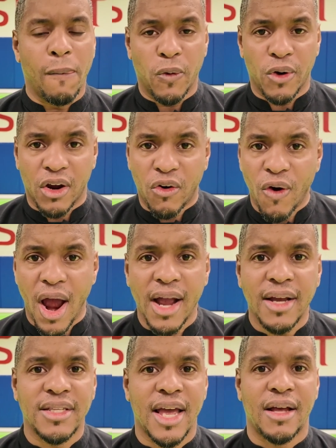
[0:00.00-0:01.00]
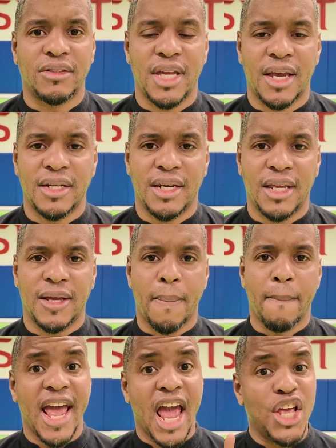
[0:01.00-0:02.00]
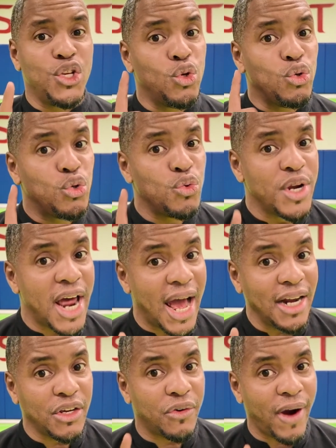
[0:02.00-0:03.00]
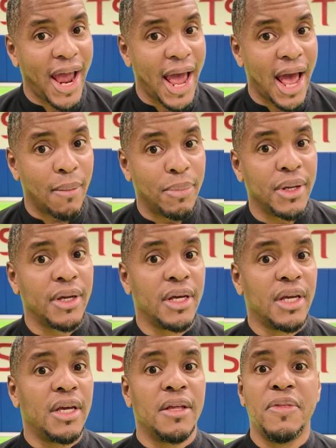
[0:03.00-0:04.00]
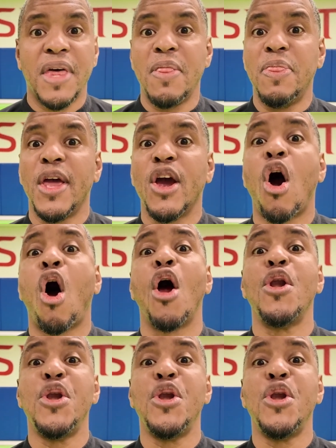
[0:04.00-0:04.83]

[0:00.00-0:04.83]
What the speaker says: or a crocodile technique, and you do not grab, then there are